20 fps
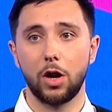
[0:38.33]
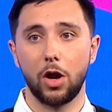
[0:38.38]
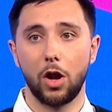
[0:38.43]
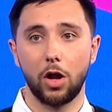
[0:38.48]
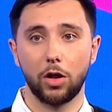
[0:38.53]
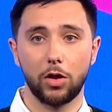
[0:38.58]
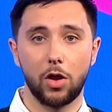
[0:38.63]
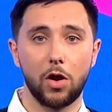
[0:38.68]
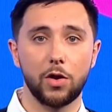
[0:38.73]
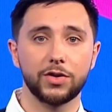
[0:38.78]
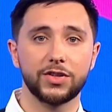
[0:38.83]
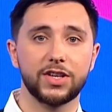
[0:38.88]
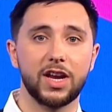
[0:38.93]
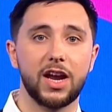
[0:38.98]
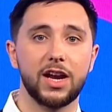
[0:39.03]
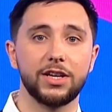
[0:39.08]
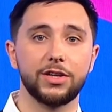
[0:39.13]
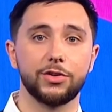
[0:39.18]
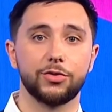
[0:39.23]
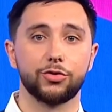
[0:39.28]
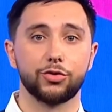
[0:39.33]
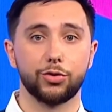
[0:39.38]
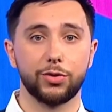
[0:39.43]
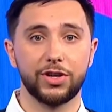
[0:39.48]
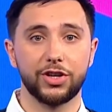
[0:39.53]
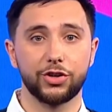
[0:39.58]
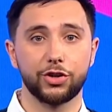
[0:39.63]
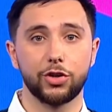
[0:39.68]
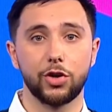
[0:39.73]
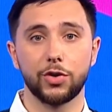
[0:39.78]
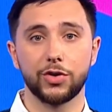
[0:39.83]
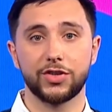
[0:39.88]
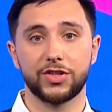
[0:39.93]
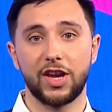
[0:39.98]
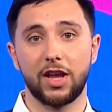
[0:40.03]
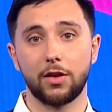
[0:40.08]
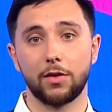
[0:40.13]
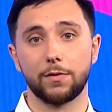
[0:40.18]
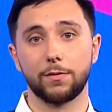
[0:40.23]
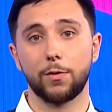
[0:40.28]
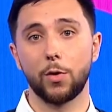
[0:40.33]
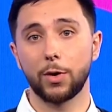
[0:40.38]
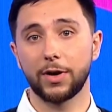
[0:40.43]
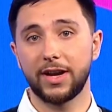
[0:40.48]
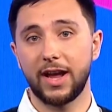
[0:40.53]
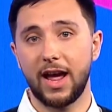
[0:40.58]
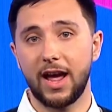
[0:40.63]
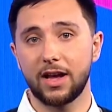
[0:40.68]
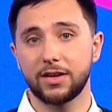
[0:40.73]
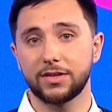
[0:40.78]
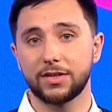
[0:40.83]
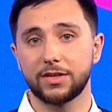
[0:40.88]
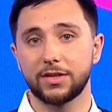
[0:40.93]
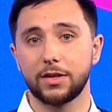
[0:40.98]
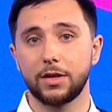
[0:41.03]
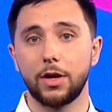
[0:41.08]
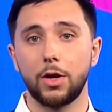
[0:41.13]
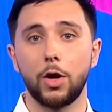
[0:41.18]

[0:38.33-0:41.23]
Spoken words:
Alongside traditional seller forecasts,